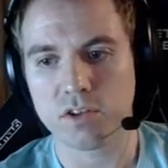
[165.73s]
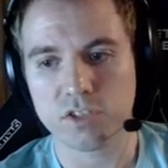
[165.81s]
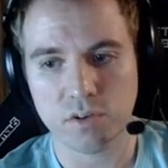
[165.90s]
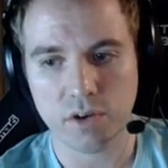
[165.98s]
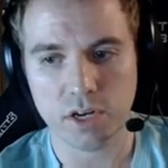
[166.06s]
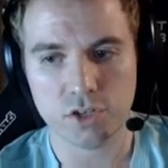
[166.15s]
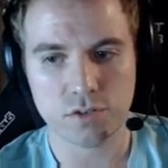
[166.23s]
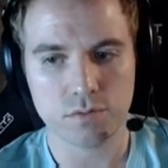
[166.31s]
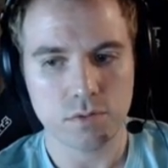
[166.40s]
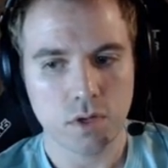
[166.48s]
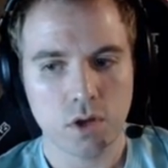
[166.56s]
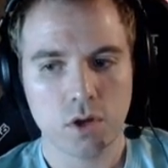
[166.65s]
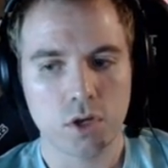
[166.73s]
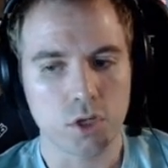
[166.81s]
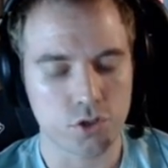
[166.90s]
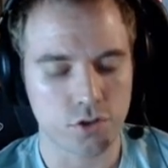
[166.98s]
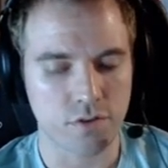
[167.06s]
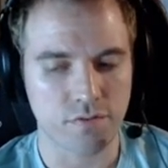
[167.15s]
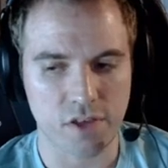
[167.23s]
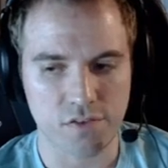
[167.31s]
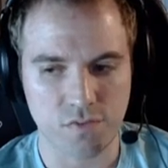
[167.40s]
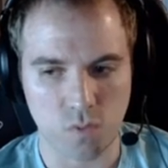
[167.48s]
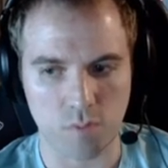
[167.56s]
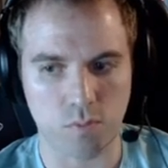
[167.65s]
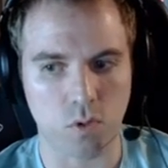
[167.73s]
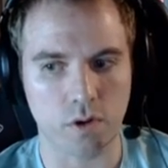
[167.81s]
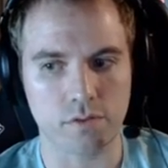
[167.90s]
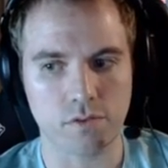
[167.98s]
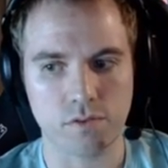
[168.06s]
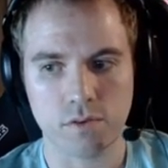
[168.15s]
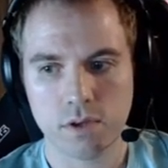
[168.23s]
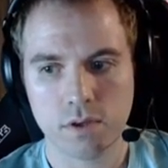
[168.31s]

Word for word: generation, you should invest 4 points.